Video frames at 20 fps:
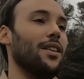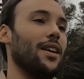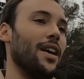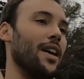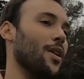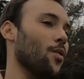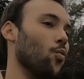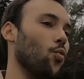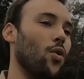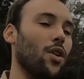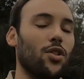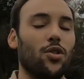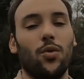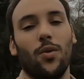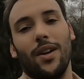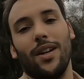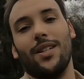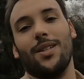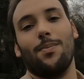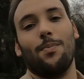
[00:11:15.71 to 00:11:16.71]
and what to
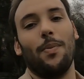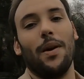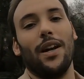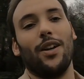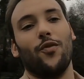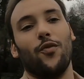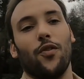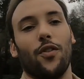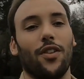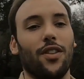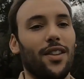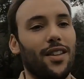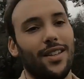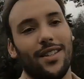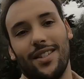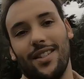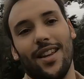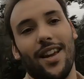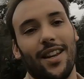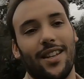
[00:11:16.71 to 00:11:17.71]
expect for
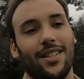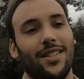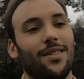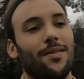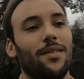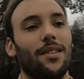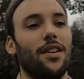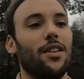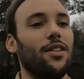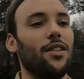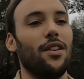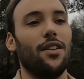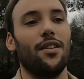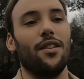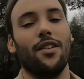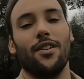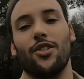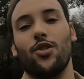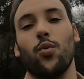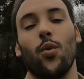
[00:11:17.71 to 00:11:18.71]
this next
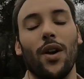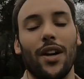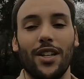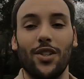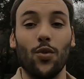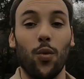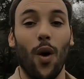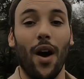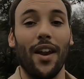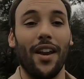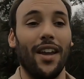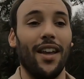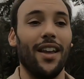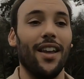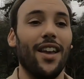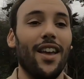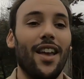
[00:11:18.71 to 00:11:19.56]
year, 2020.